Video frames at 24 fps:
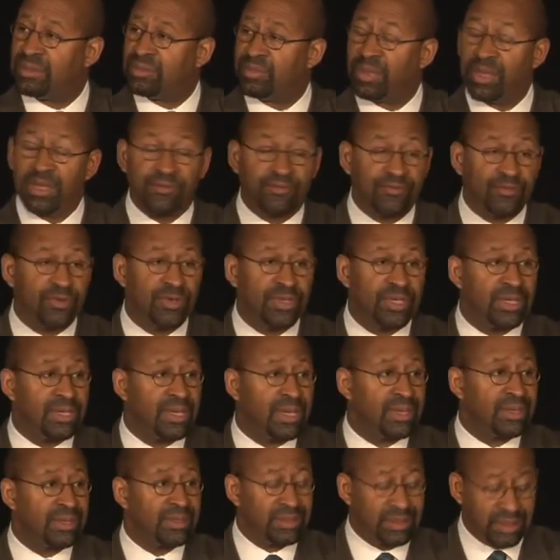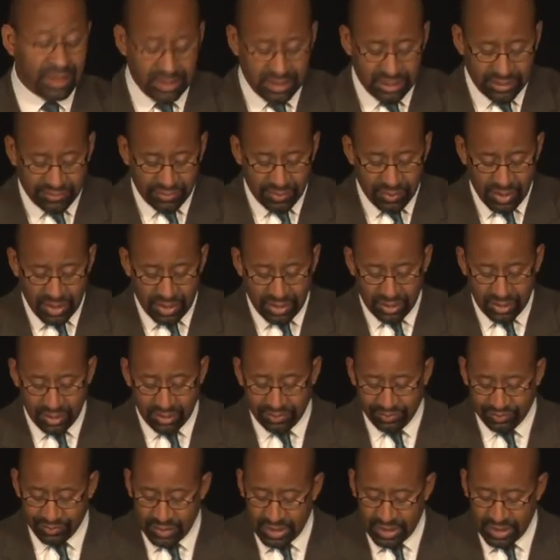but for the United States of America.